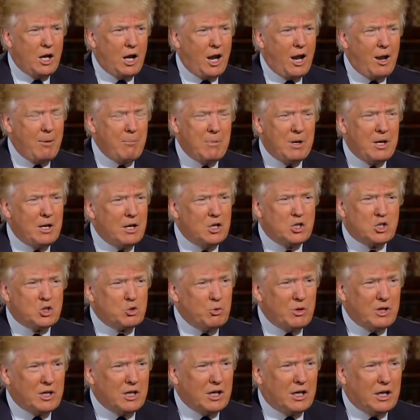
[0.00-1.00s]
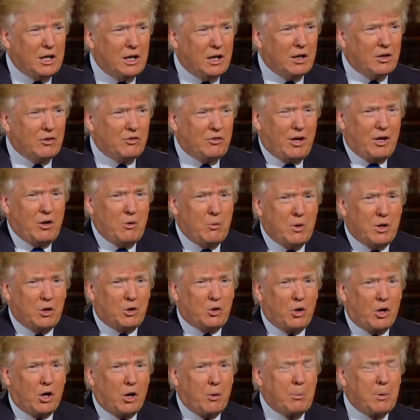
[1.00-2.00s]
I mean, it's ridiculous. I don't want
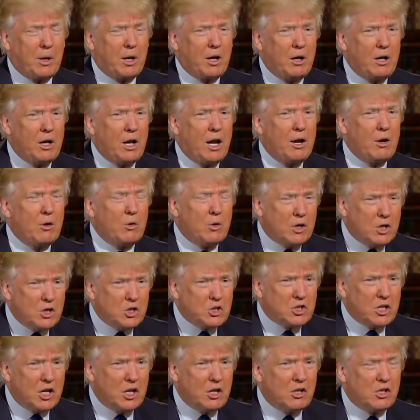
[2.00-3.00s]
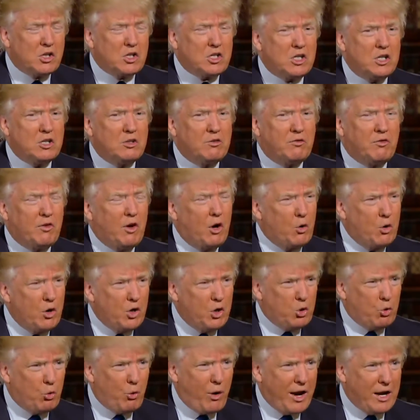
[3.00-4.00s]
to talk about it. I can say this. He's very
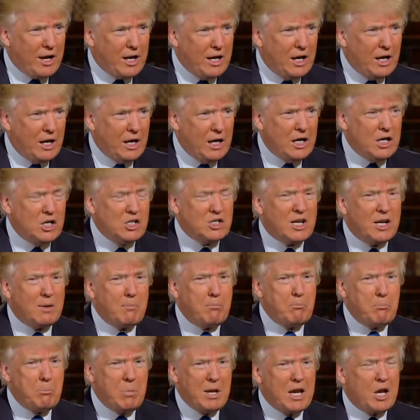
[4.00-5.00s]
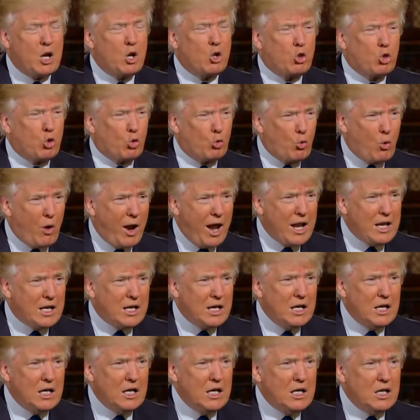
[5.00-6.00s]
threatening. He's a big
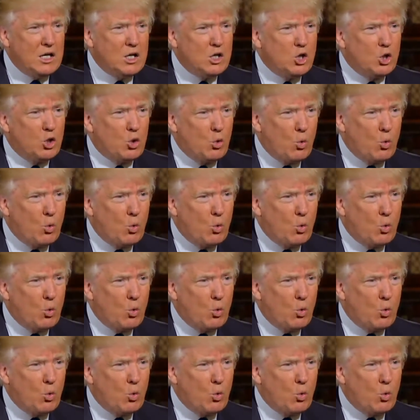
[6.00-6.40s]
threat to the